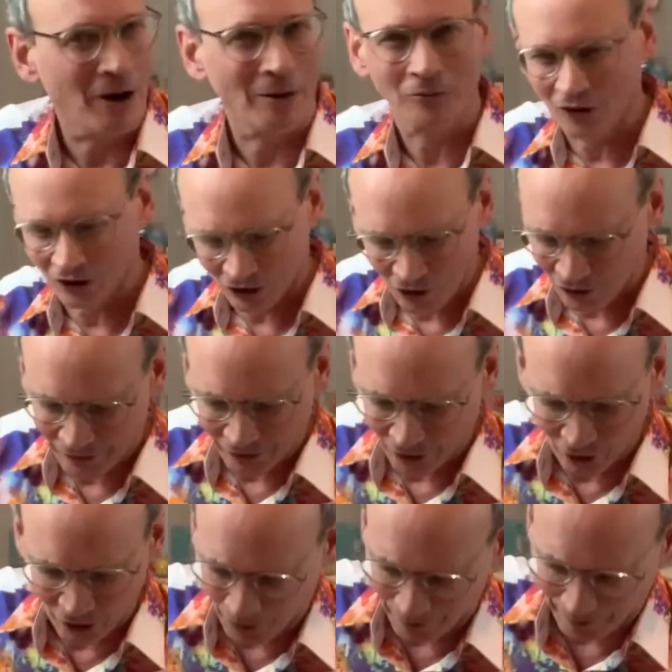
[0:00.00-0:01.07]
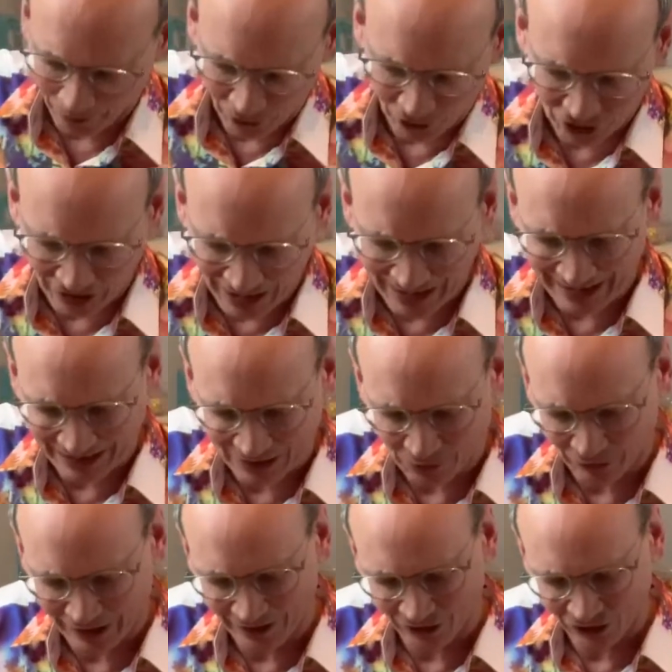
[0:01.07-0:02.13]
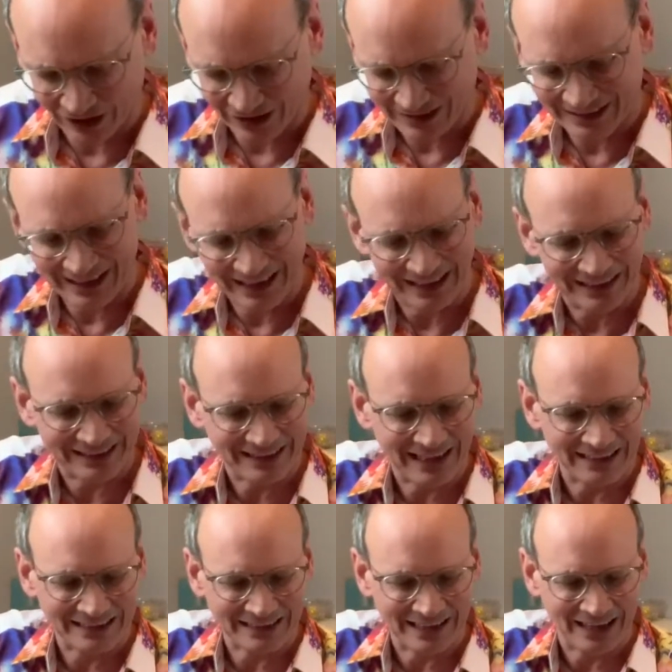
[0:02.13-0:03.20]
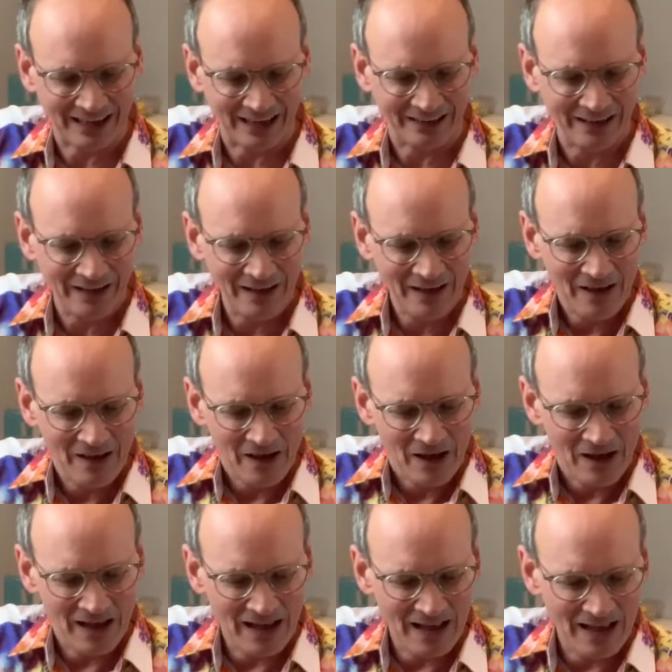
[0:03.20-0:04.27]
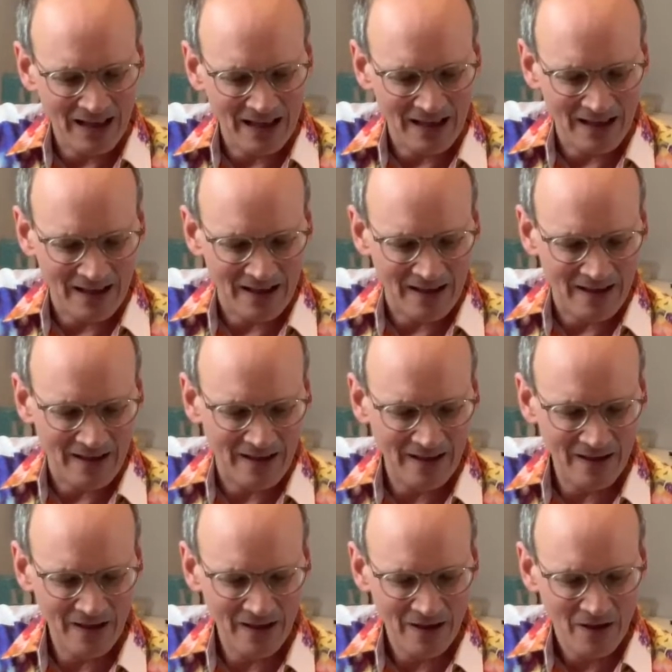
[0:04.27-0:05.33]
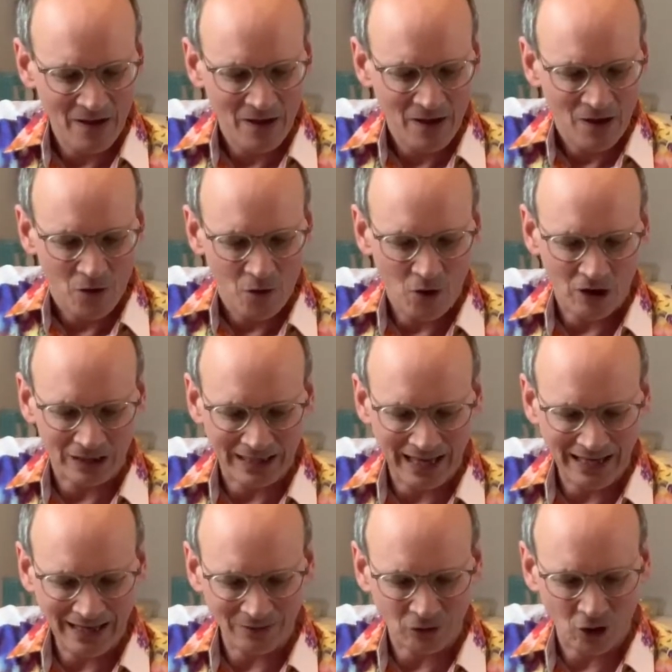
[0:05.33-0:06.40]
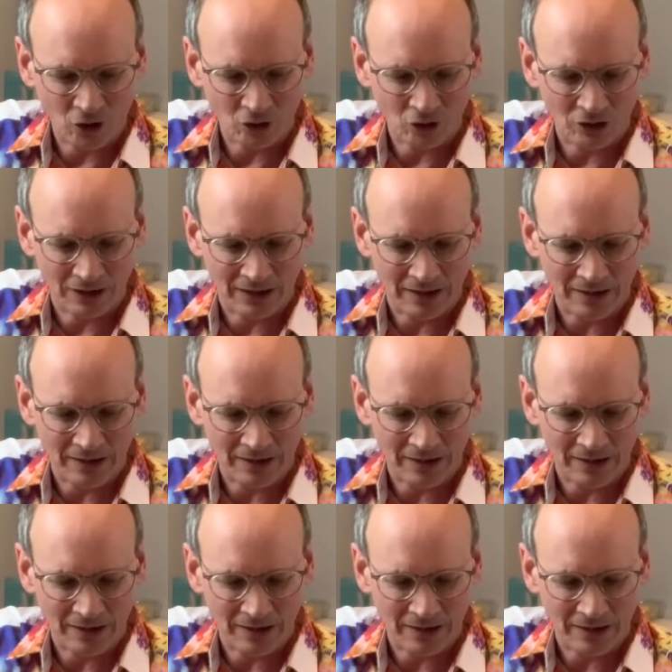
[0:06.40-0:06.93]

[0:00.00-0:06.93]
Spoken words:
going to go for another one. I'm going to try it next one down. Next card. Again, I'm going to...